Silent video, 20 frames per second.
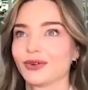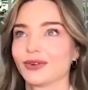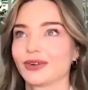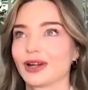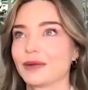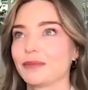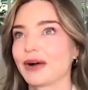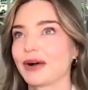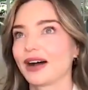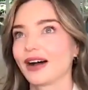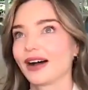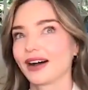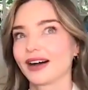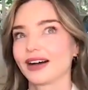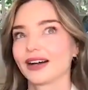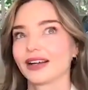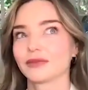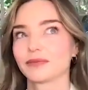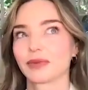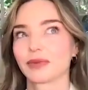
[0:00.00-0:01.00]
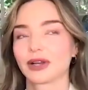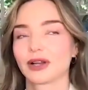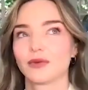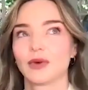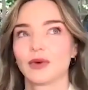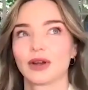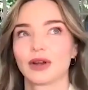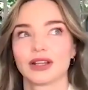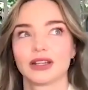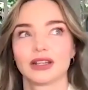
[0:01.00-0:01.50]
apart, but I
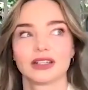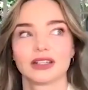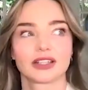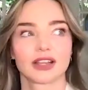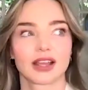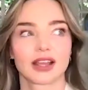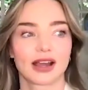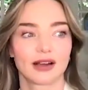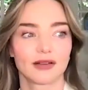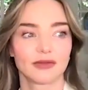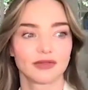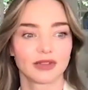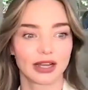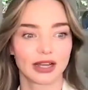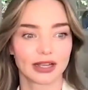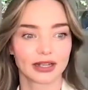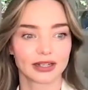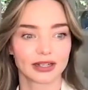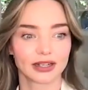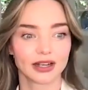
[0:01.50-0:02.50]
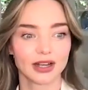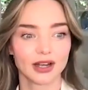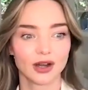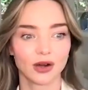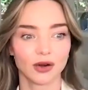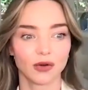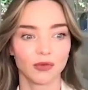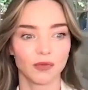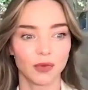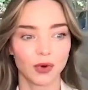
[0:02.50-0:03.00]
wanted it to have like
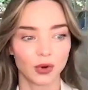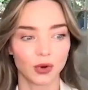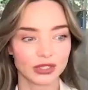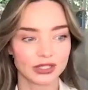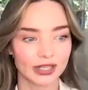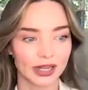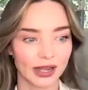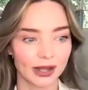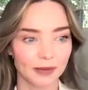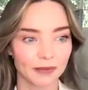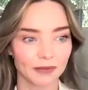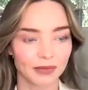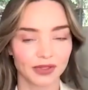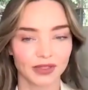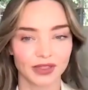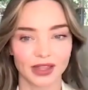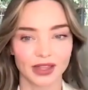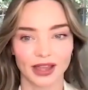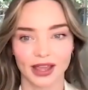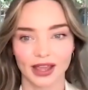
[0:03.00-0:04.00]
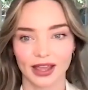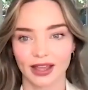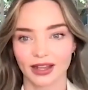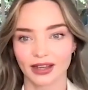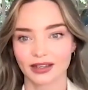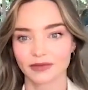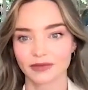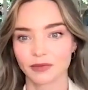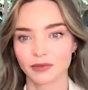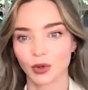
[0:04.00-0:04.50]
more depth
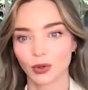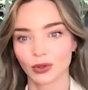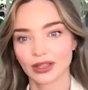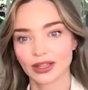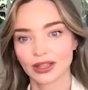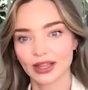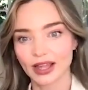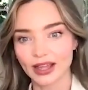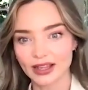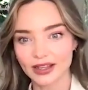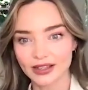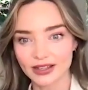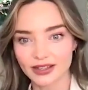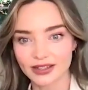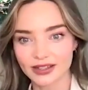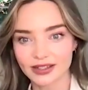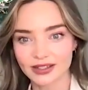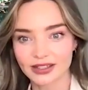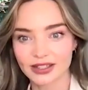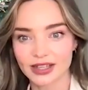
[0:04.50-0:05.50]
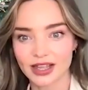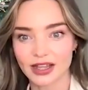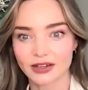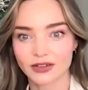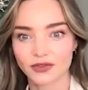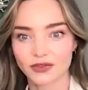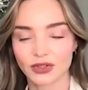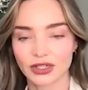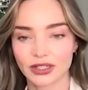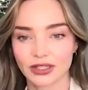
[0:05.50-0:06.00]
and more layers and
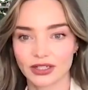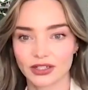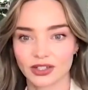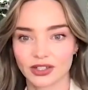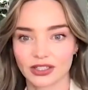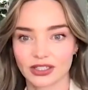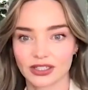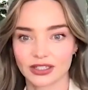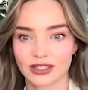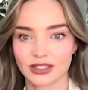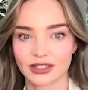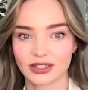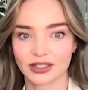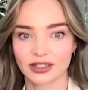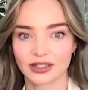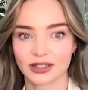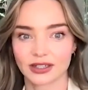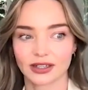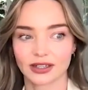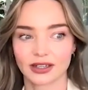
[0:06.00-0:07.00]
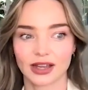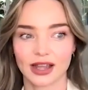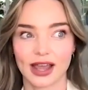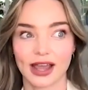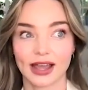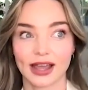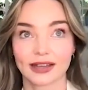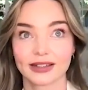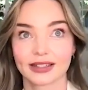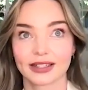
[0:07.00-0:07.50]
really just
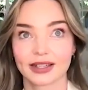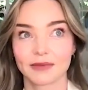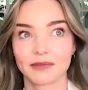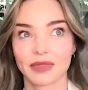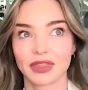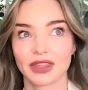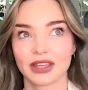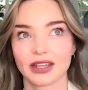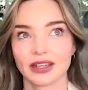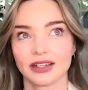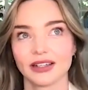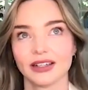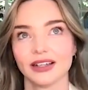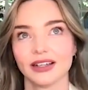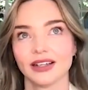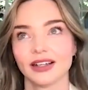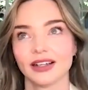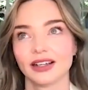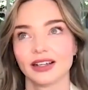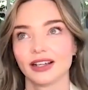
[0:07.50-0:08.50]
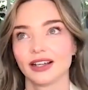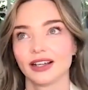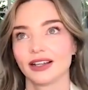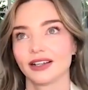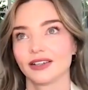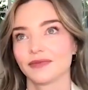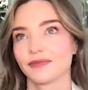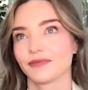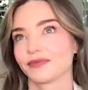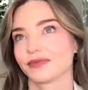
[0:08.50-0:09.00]
add something
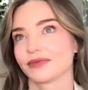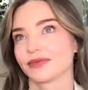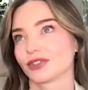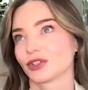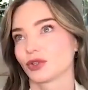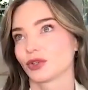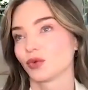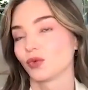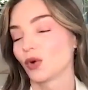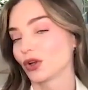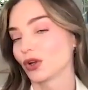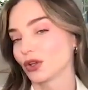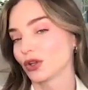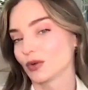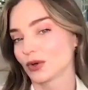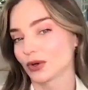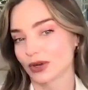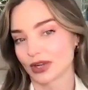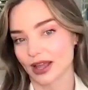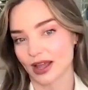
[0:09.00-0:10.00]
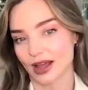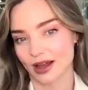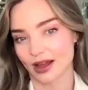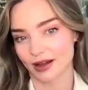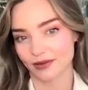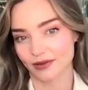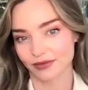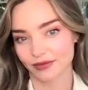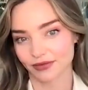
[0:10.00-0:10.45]
to what you already have.